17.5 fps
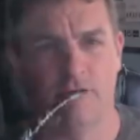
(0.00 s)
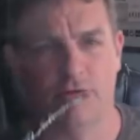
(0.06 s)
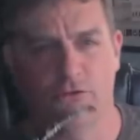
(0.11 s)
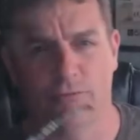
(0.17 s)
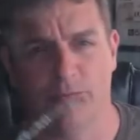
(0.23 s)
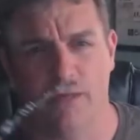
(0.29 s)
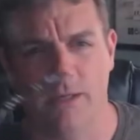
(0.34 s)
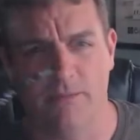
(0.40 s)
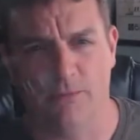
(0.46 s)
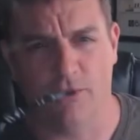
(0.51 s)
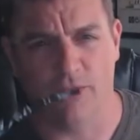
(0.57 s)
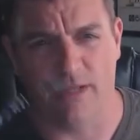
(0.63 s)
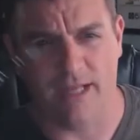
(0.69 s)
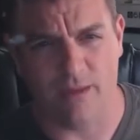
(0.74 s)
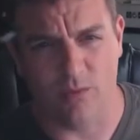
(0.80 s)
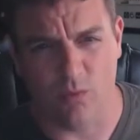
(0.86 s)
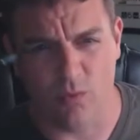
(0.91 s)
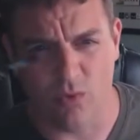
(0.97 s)
for people
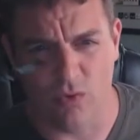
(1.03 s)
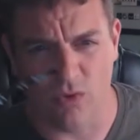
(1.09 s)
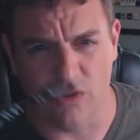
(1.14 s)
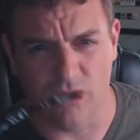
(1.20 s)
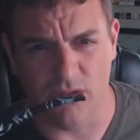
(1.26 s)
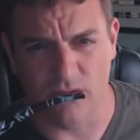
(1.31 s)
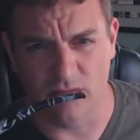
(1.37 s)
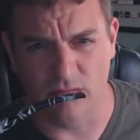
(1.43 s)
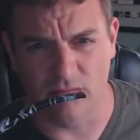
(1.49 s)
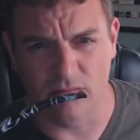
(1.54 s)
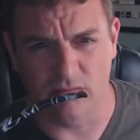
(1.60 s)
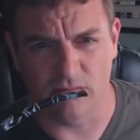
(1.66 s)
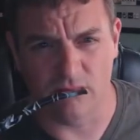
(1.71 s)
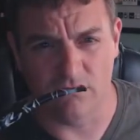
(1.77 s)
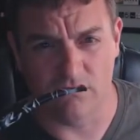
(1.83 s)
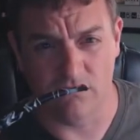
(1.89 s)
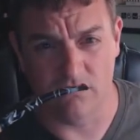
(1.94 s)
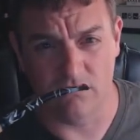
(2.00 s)
that would
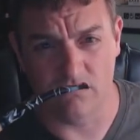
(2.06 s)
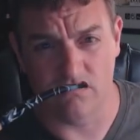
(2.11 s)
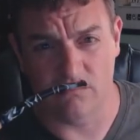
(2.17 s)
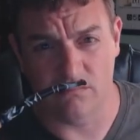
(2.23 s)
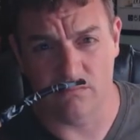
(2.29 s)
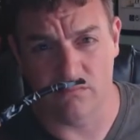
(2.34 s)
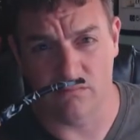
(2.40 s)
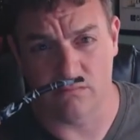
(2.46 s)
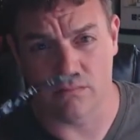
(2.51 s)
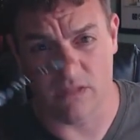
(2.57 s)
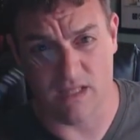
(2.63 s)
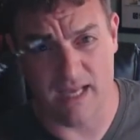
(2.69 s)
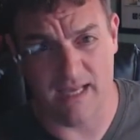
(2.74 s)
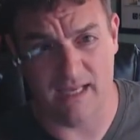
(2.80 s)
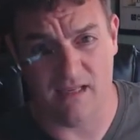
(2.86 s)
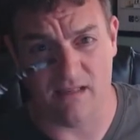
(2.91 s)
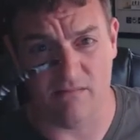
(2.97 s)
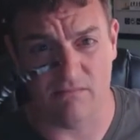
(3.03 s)

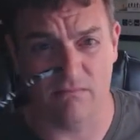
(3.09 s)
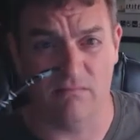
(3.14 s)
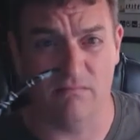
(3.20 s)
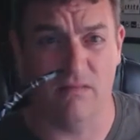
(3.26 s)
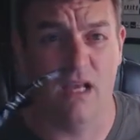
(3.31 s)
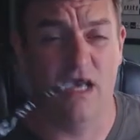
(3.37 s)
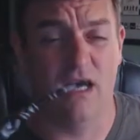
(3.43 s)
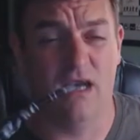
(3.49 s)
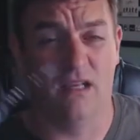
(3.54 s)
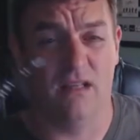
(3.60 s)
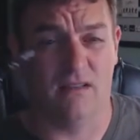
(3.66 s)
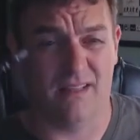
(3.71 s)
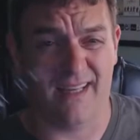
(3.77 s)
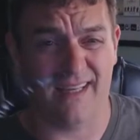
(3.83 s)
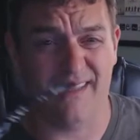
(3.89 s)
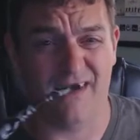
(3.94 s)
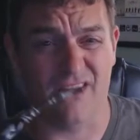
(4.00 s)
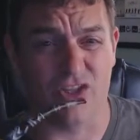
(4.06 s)
like
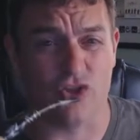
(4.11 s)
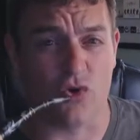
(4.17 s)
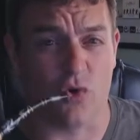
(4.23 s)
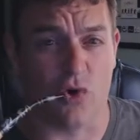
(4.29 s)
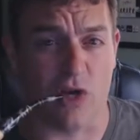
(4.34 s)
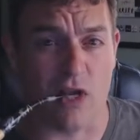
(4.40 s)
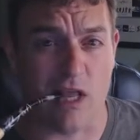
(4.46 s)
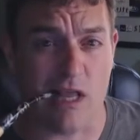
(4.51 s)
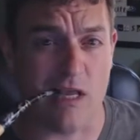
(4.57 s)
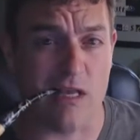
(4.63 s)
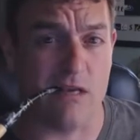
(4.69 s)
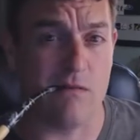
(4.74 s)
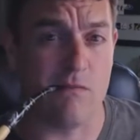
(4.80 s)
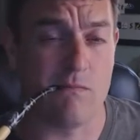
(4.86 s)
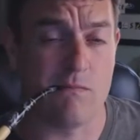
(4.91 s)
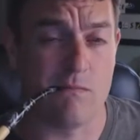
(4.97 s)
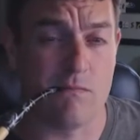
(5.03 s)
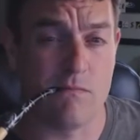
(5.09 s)
this sort of thing.